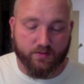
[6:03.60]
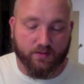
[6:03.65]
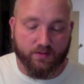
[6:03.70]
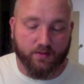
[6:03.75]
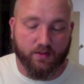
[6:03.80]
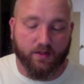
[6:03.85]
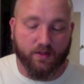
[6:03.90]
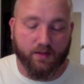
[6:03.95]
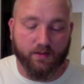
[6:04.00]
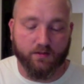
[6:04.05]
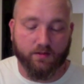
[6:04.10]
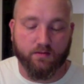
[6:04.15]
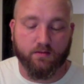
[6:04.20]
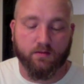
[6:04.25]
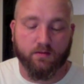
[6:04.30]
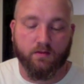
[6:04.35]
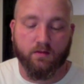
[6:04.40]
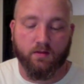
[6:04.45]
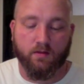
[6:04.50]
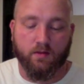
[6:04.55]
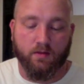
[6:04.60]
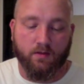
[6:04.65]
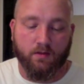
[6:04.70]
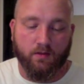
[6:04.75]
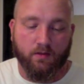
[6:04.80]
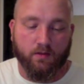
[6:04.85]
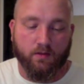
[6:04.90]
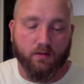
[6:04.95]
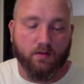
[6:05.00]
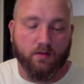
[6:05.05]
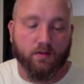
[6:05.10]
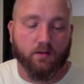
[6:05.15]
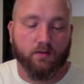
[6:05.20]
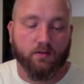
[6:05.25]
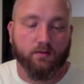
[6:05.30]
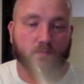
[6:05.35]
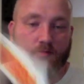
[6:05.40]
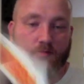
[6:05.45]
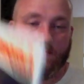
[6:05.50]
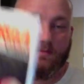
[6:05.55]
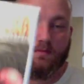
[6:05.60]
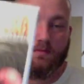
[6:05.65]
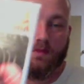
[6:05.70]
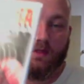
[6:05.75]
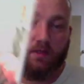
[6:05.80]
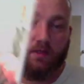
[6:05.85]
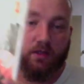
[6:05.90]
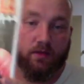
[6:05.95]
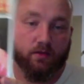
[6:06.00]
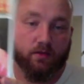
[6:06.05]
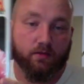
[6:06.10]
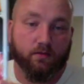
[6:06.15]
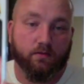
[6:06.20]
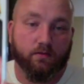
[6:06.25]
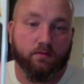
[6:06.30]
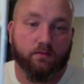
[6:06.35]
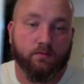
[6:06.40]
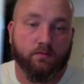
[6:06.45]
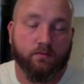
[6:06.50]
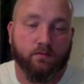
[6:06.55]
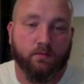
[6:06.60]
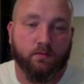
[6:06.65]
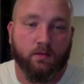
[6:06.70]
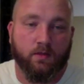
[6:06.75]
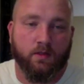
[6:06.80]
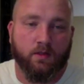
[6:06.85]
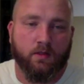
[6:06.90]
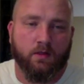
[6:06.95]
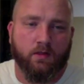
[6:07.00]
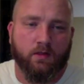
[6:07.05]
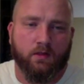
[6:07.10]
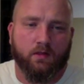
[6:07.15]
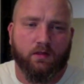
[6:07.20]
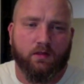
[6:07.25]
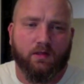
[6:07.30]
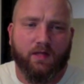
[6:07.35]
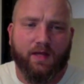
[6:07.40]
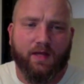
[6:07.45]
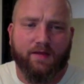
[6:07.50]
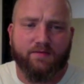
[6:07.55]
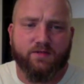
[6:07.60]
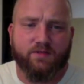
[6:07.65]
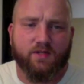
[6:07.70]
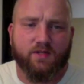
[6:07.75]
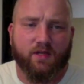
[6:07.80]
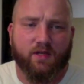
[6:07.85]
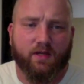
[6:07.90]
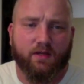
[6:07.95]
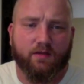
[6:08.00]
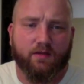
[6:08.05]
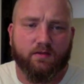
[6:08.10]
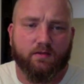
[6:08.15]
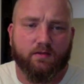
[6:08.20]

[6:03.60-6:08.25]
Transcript: of that. Um, another live shot